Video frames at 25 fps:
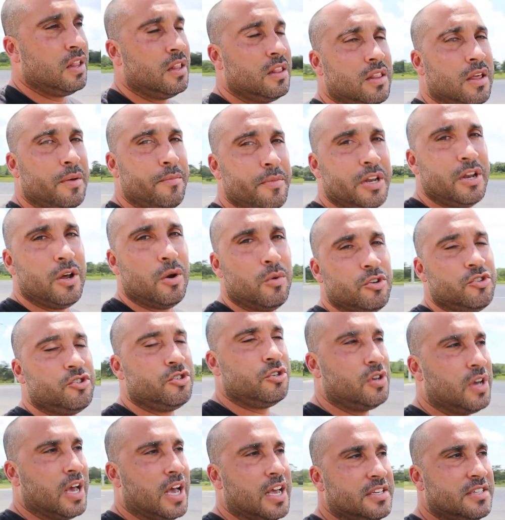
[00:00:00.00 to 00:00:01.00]
let me know what
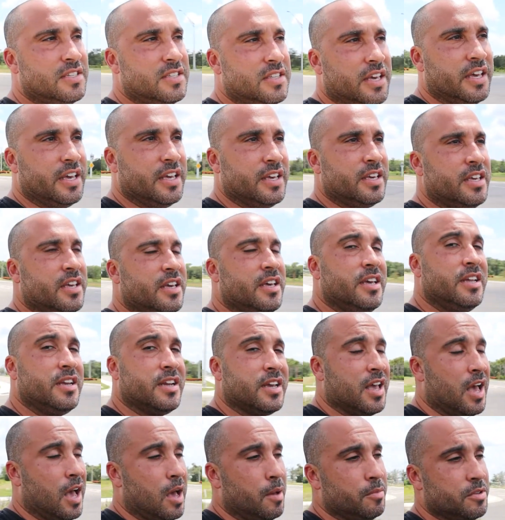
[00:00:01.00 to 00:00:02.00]
you guys think in the
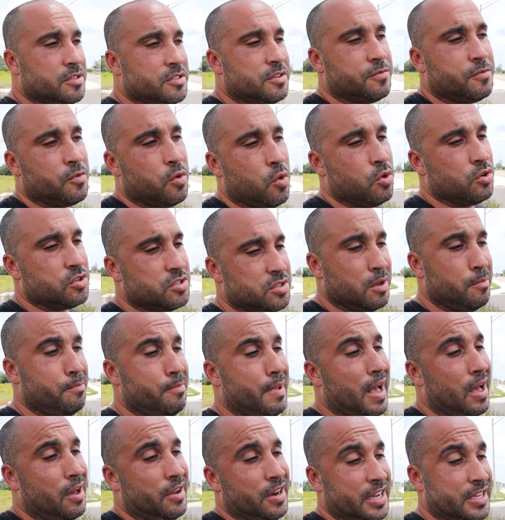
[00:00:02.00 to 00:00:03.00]
comments, of course,
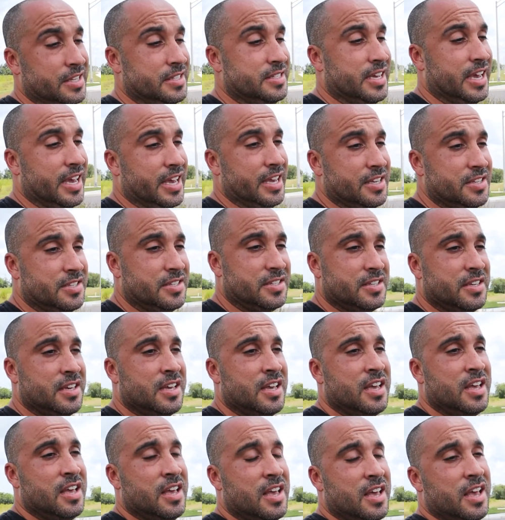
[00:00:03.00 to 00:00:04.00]
about intakes.
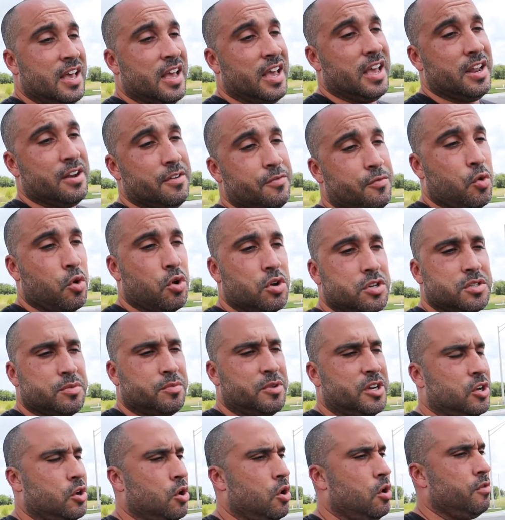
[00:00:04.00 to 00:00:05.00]
And of course, I'm
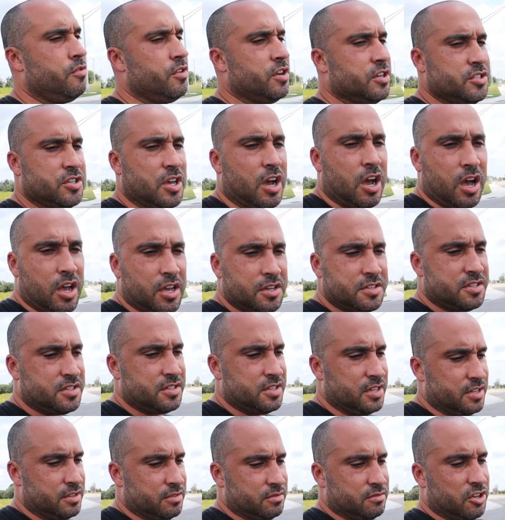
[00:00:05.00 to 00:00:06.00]
going to go over exhausts
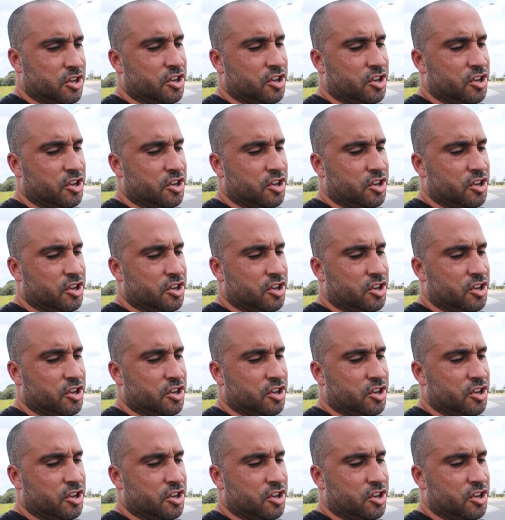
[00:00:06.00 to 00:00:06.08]
and